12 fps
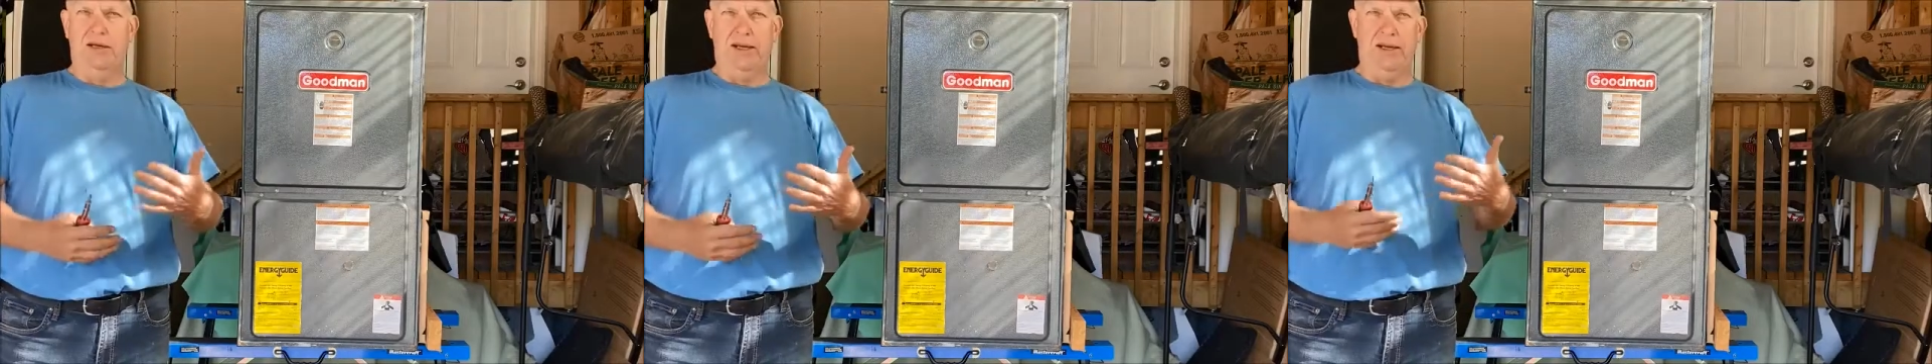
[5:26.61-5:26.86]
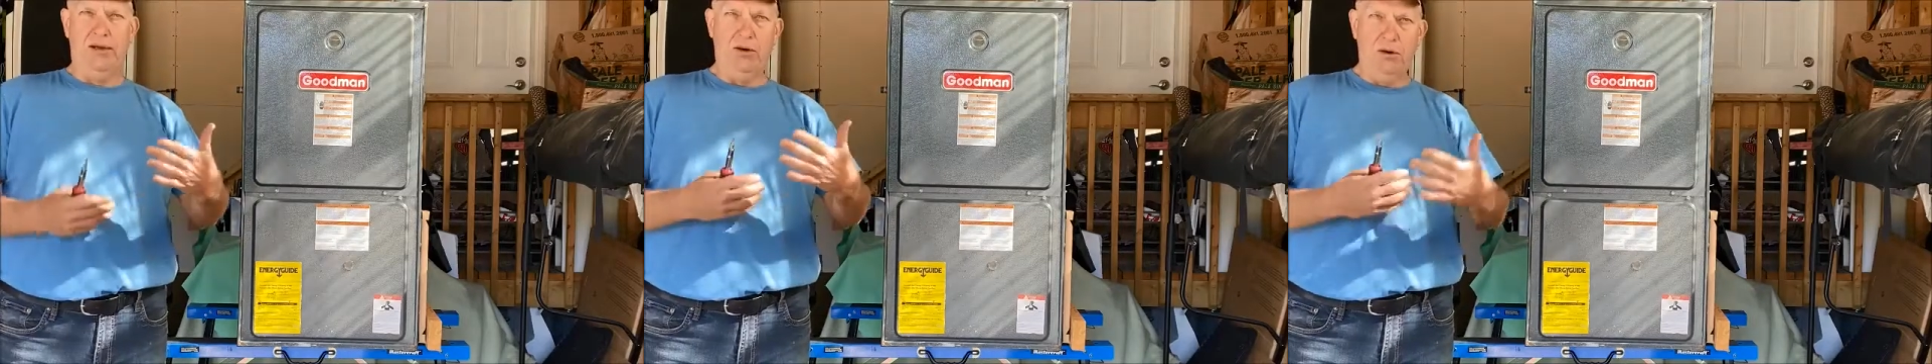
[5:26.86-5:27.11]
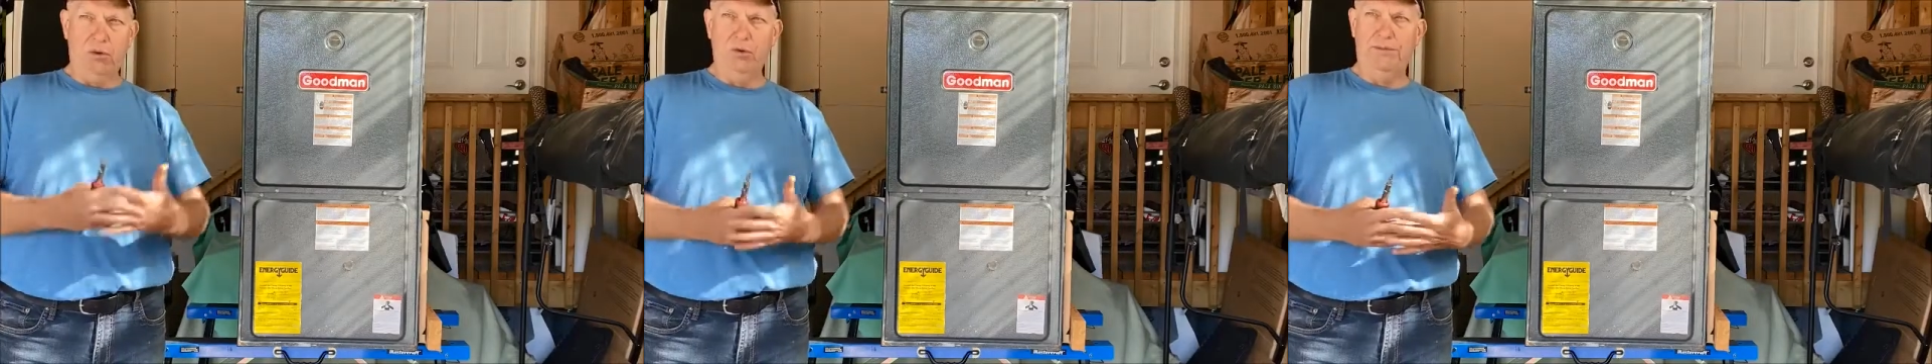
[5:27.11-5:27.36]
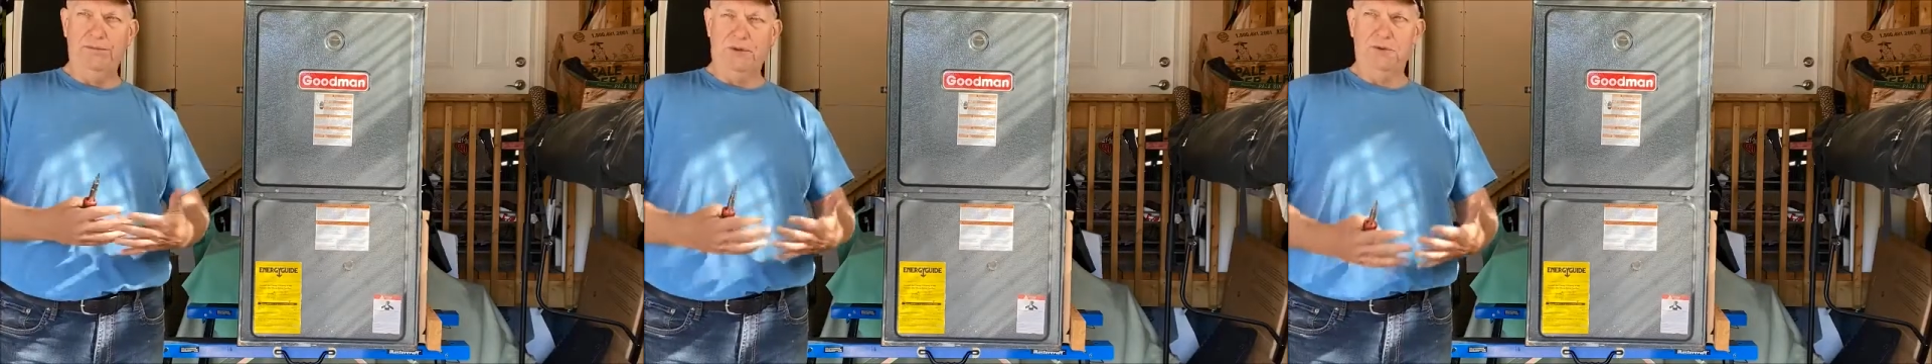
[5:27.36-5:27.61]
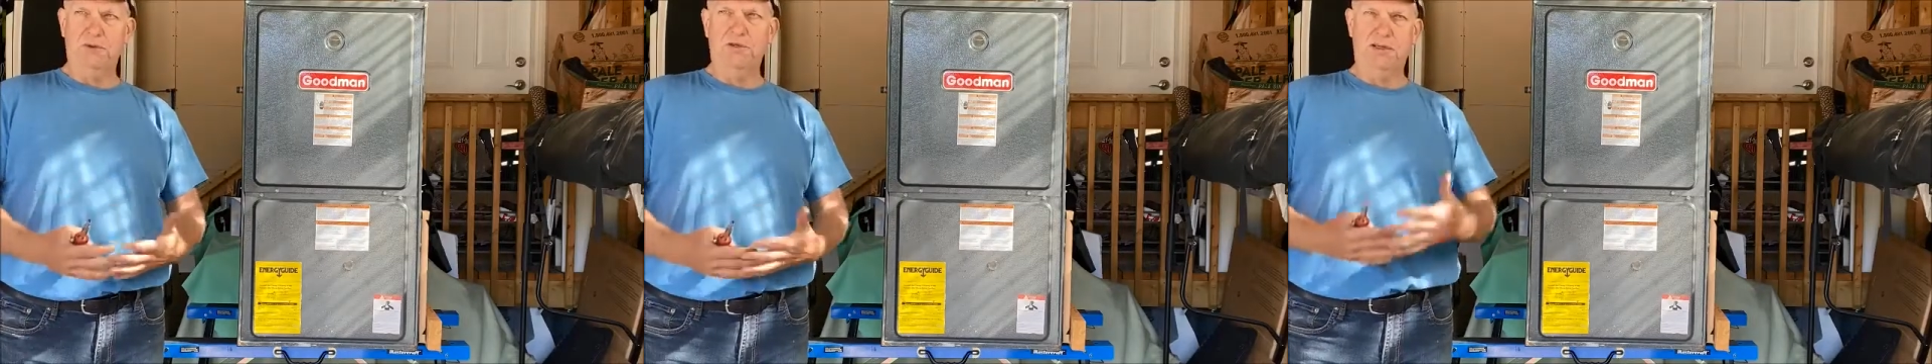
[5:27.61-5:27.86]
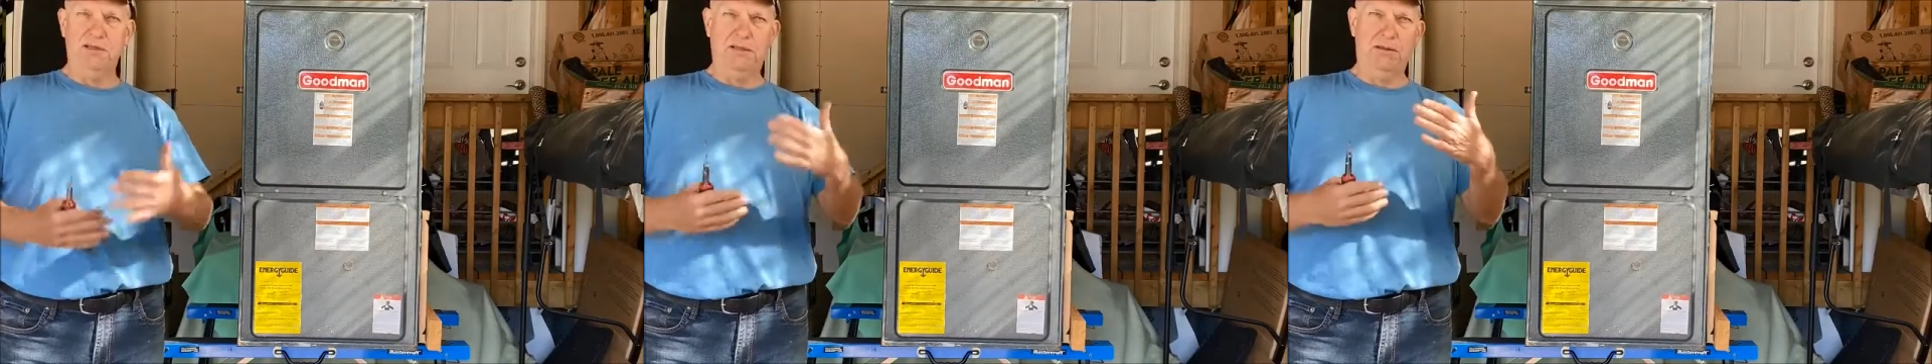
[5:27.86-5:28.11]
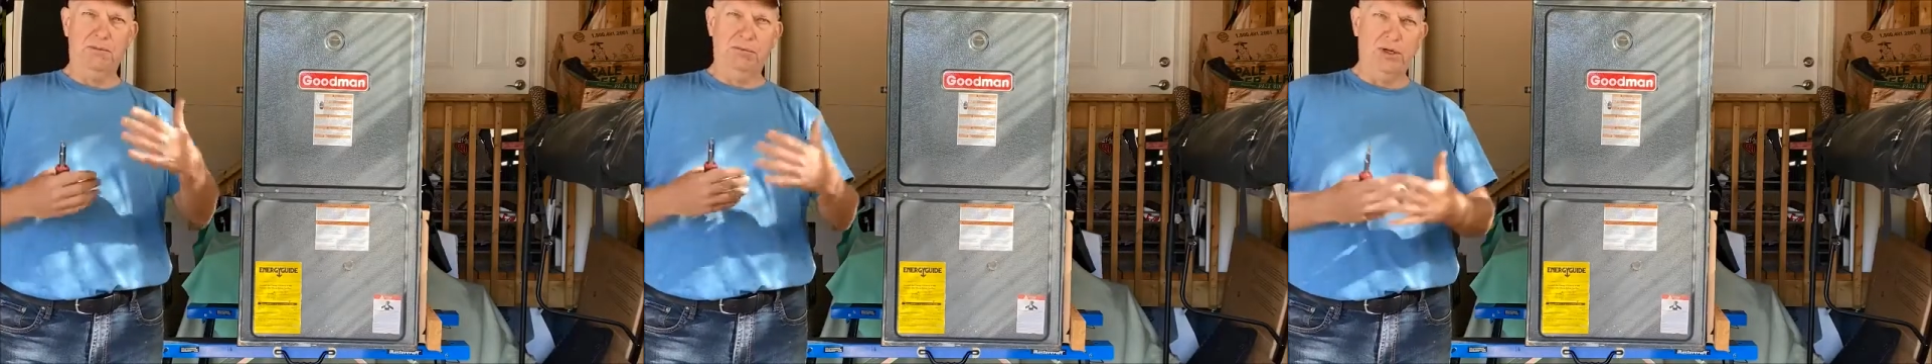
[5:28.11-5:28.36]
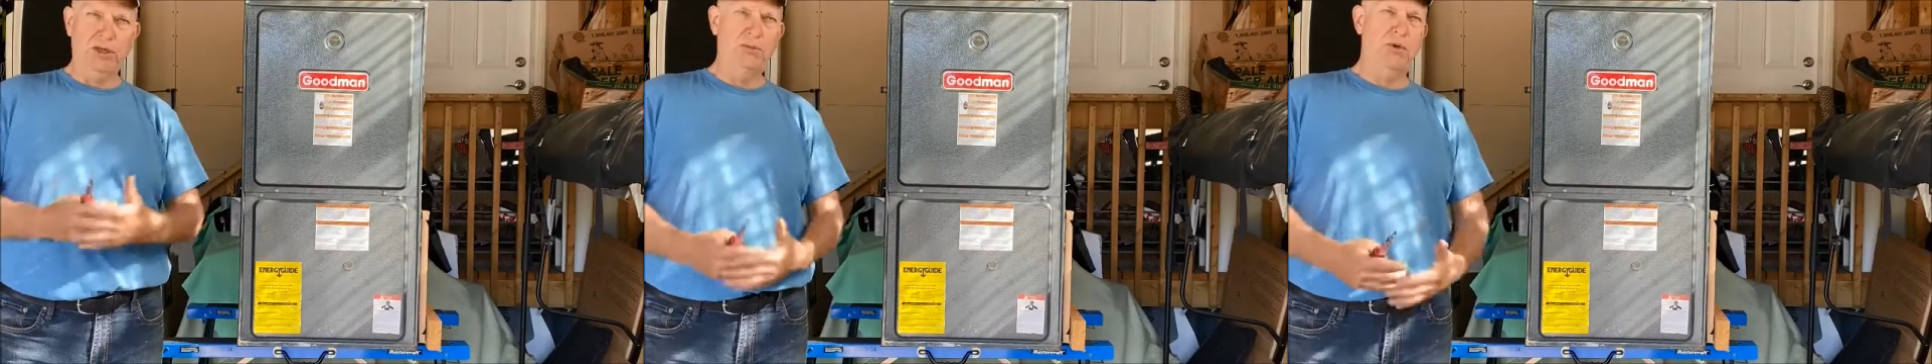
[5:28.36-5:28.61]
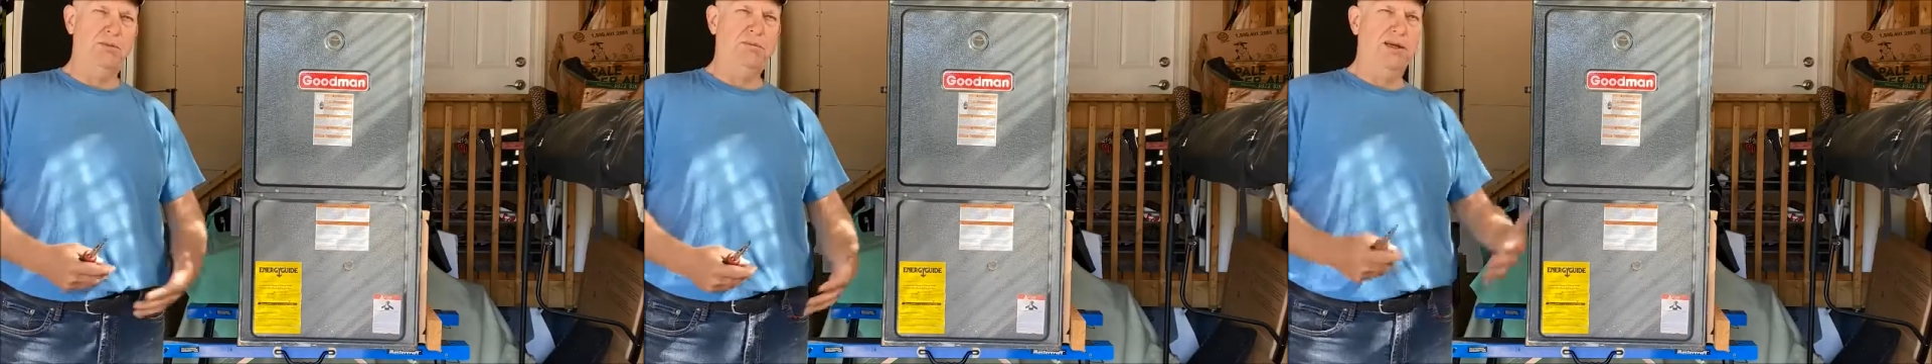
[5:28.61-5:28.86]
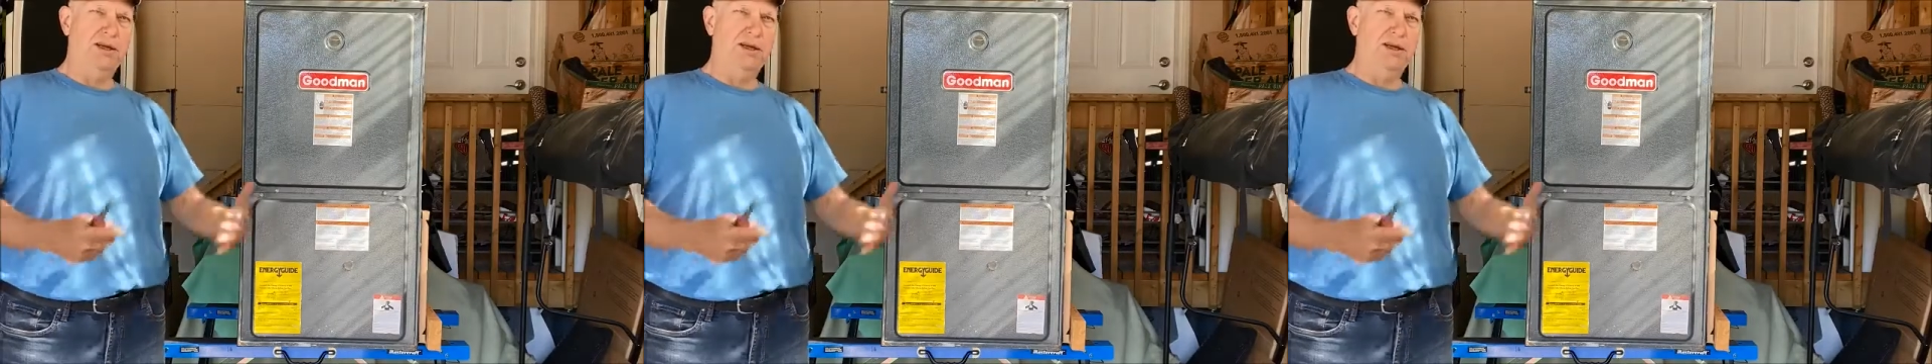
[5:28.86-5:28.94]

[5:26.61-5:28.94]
I know the filter size, I can bring it with me,